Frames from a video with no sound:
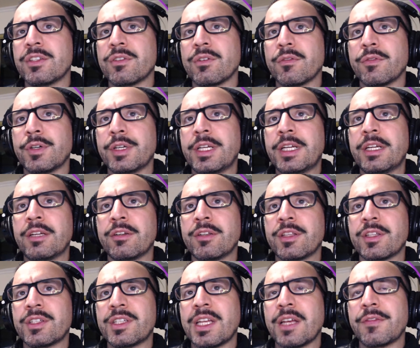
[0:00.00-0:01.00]
over here in
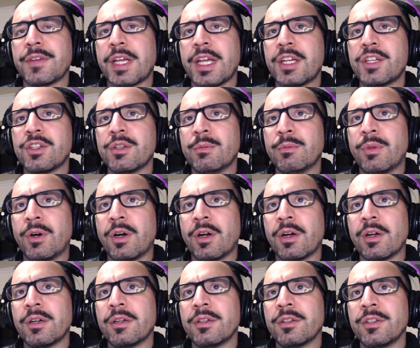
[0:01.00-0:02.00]
this navigation
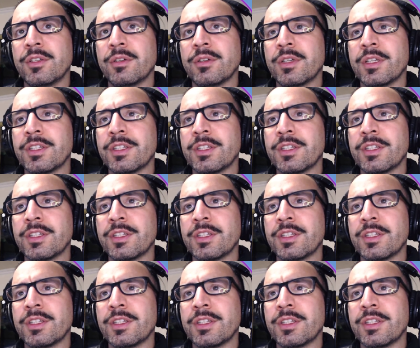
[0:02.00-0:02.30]
bar, you can